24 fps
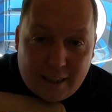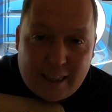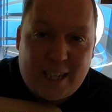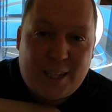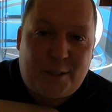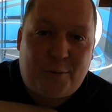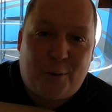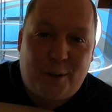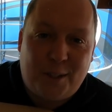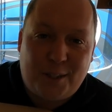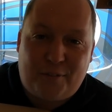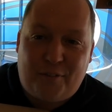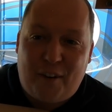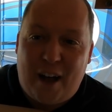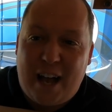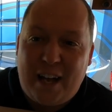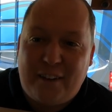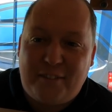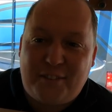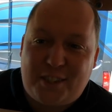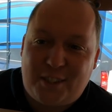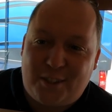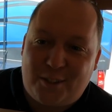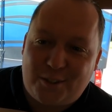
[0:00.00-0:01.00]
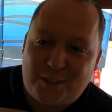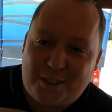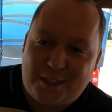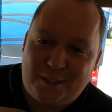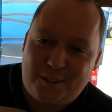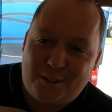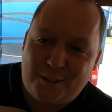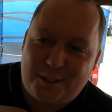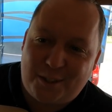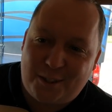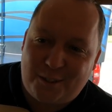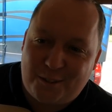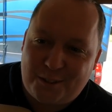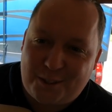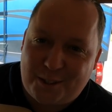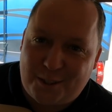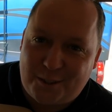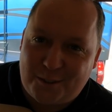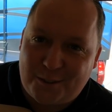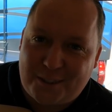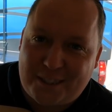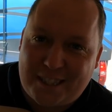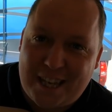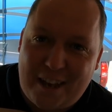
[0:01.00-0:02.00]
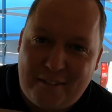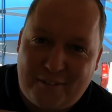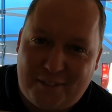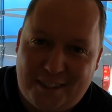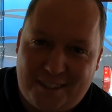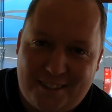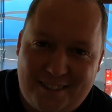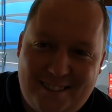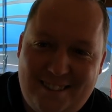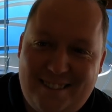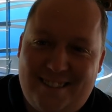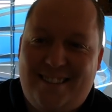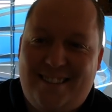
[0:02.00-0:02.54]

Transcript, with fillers: This one's five zero zero zero zero seven.